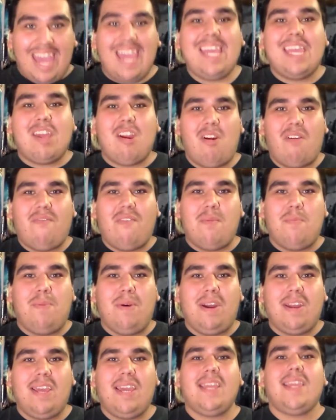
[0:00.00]
Hey there
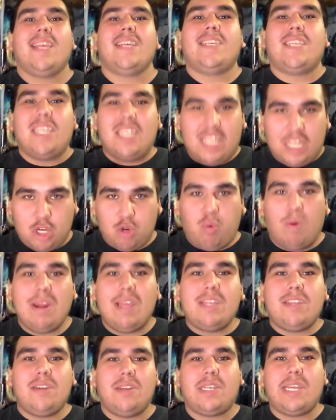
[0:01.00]
everybody, this is
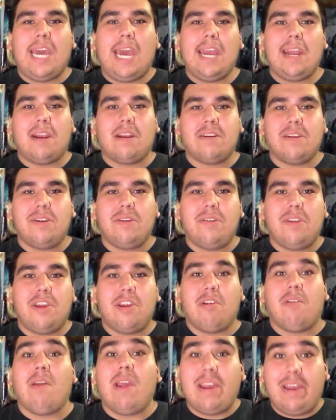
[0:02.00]
22 Tiger Dude
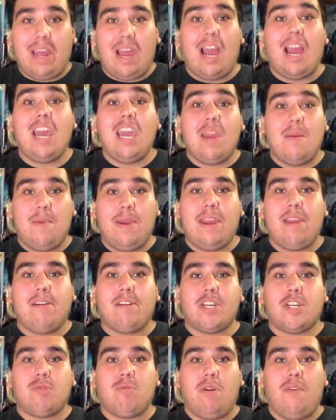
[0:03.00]
here and I am
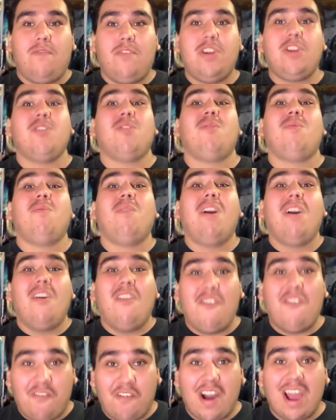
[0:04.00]
here to review
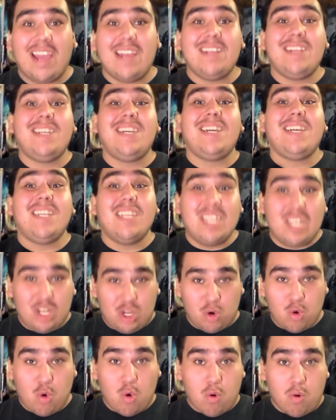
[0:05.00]
Finding
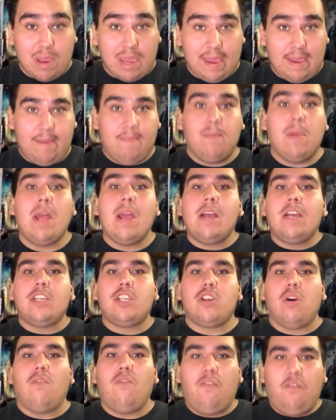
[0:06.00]
Dory.
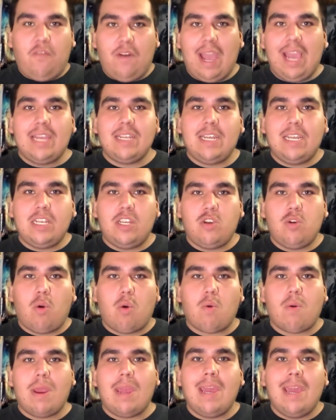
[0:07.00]
So Finding
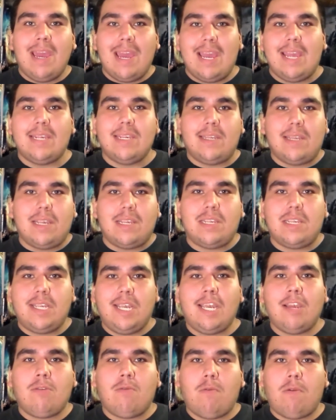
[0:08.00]
Dory is the
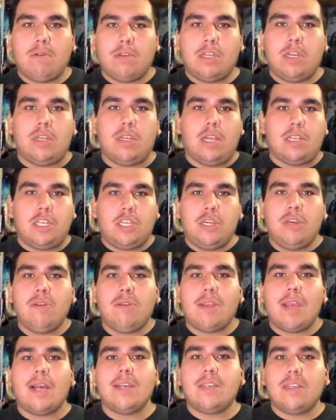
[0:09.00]
sequel the
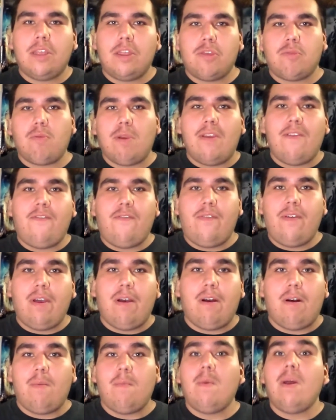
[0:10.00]
2003
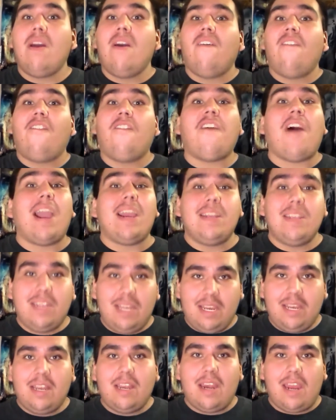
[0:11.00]
film
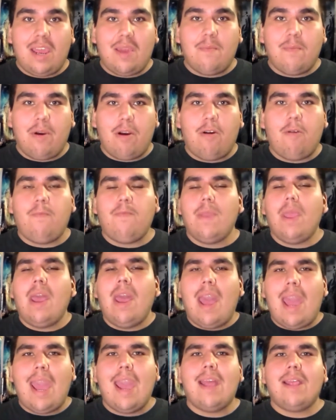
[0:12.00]
Finding Nemo.
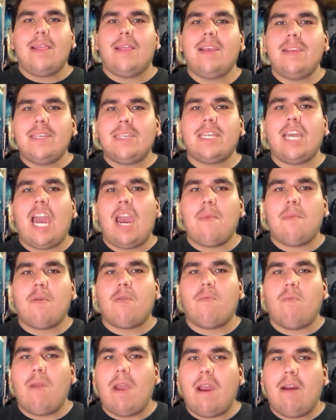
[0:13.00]
And this time
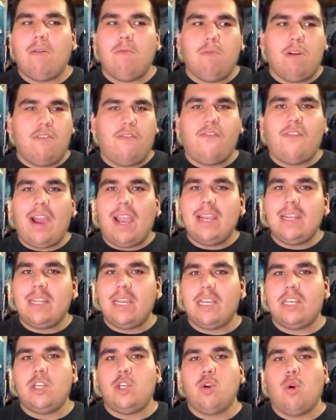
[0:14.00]
around with
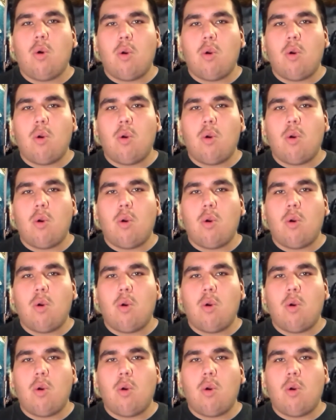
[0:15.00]
Finding